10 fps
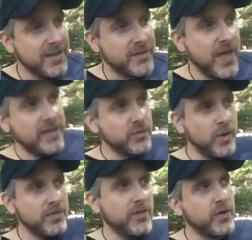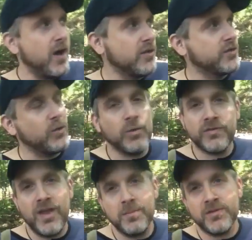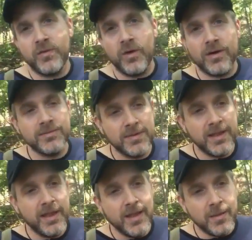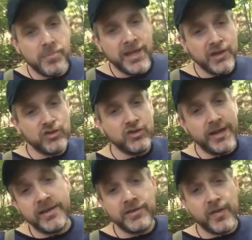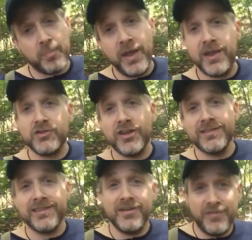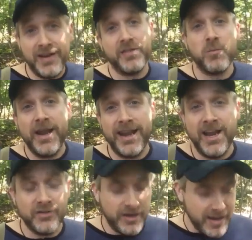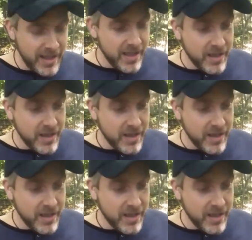So that's what the Fernald School is famous for, being shitty to their patients and feeding them radiation.